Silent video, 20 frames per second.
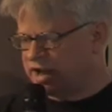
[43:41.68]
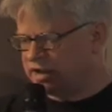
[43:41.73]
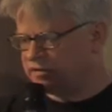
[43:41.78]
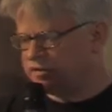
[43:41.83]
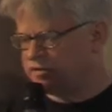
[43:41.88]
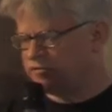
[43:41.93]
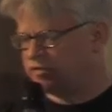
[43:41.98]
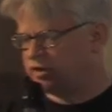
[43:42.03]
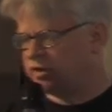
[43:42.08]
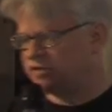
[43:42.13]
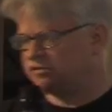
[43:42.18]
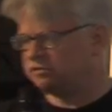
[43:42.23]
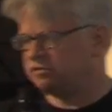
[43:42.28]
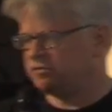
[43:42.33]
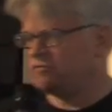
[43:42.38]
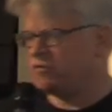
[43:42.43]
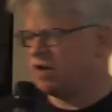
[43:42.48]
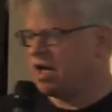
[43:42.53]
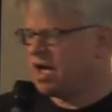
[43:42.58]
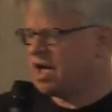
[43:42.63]
activity
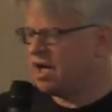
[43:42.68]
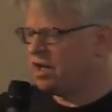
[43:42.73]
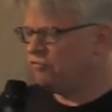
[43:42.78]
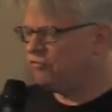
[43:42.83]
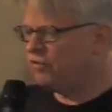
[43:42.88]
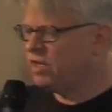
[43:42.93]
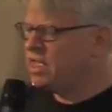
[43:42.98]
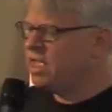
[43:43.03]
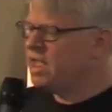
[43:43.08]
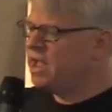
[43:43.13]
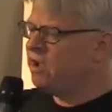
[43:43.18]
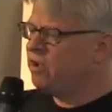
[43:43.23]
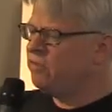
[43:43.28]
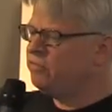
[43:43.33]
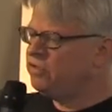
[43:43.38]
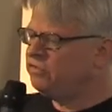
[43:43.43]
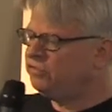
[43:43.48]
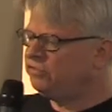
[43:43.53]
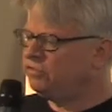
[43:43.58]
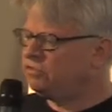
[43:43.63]
survive.
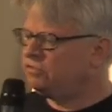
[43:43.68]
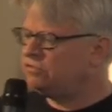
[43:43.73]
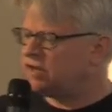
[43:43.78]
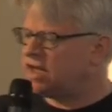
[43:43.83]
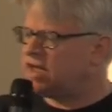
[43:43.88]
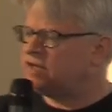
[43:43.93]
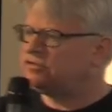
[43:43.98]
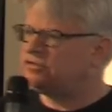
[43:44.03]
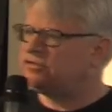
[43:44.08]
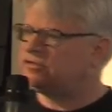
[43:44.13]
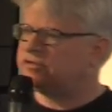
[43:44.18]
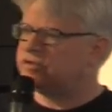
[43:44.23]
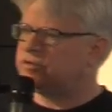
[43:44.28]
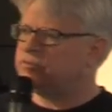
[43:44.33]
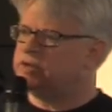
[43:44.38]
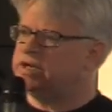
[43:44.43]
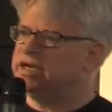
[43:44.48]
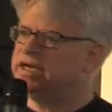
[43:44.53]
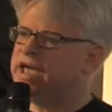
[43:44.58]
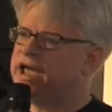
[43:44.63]
And this suggests that
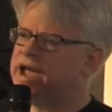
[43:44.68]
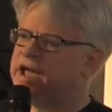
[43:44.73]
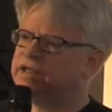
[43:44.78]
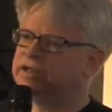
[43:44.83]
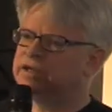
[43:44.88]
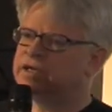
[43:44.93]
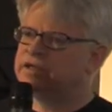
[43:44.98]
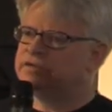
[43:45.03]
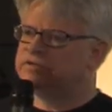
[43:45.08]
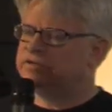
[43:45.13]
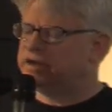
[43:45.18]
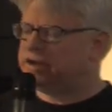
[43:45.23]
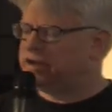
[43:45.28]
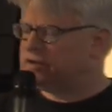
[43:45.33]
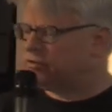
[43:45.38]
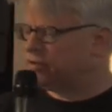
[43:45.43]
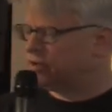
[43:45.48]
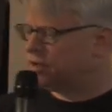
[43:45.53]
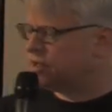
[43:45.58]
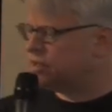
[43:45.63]
we can't
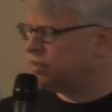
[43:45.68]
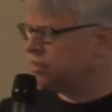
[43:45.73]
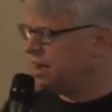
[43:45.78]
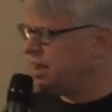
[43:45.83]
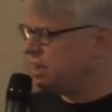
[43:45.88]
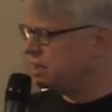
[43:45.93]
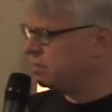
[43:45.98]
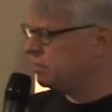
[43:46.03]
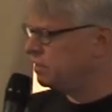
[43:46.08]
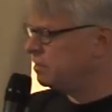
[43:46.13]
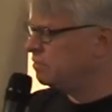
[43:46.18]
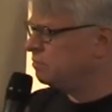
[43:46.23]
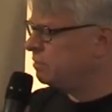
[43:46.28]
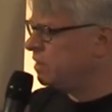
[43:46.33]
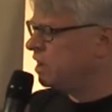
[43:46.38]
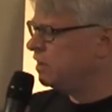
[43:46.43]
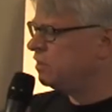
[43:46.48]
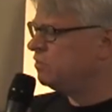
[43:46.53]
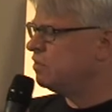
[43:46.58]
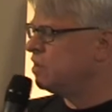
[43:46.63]
continue to collect in the
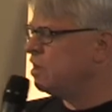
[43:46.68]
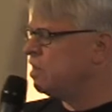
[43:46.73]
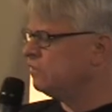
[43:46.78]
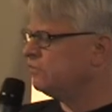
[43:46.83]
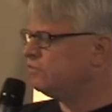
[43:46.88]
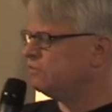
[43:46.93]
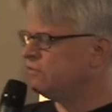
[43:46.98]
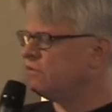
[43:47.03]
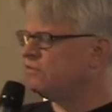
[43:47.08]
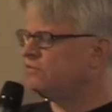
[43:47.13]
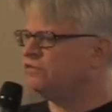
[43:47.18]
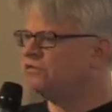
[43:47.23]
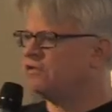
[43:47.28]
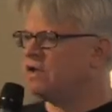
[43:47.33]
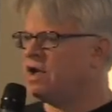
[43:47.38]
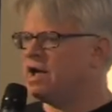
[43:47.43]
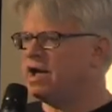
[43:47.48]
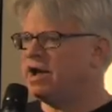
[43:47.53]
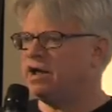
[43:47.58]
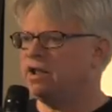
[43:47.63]
monocultural
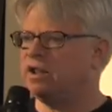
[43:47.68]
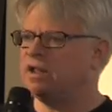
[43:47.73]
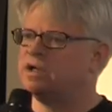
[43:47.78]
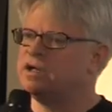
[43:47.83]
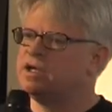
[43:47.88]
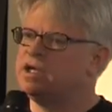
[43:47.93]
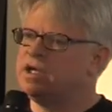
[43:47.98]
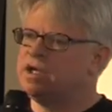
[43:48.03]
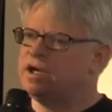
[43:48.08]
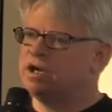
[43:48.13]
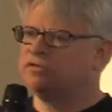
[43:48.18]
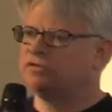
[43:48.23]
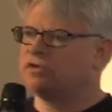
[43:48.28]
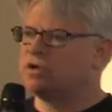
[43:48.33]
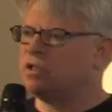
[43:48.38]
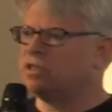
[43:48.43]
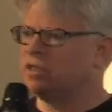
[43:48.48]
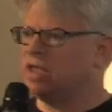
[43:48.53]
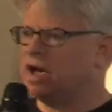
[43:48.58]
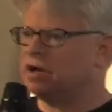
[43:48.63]
style as
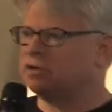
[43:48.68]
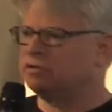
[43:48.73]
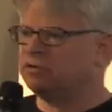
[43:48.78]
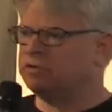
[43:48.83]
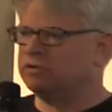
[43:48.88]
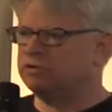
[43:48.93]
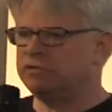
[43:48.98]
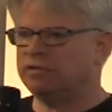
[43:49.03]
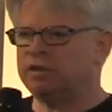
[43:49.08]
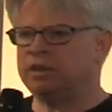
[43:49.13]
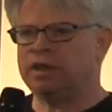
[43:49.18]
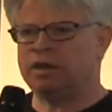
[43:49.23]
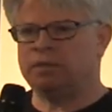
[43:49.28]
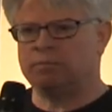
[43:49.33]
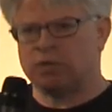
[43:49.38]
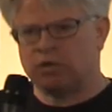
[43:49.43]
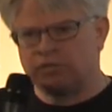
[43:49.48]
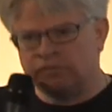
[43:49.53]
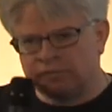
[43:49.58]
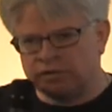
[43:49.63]
collectors, and then
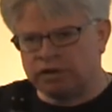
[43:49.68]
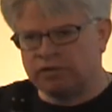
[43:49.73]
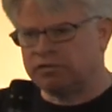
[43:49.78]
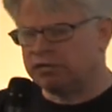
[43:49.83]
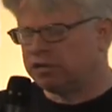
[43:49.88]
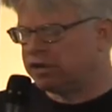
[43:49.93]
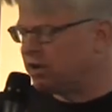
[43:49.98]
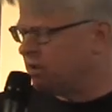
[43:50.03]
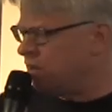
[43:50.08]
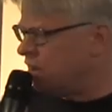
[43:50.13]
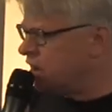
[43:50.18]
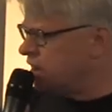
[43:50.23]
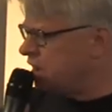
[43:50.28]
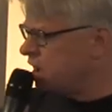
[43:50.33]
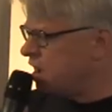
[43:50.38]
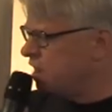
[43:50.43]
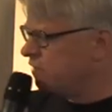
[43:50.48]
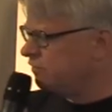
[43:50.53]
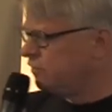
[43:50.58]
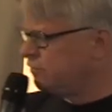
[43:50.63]
most recently
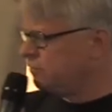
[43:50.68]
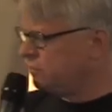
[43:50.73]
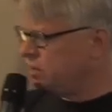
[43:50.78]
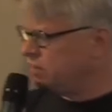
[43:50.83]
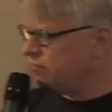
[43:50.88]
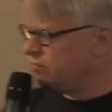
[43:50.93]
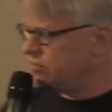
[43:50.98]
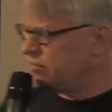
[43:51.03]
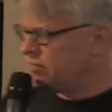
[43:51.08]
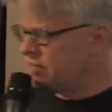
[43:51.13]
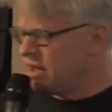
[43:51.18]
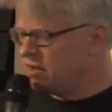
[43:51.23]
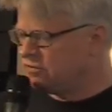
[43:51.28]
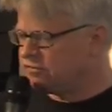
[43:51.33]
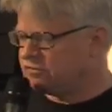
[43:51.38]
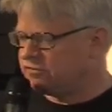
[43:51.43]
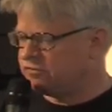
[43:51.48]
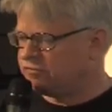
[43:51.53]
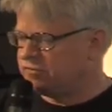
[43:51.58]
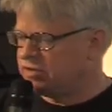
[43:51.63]
archives have done for
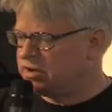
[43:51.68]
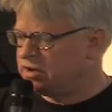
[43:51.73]
thousands of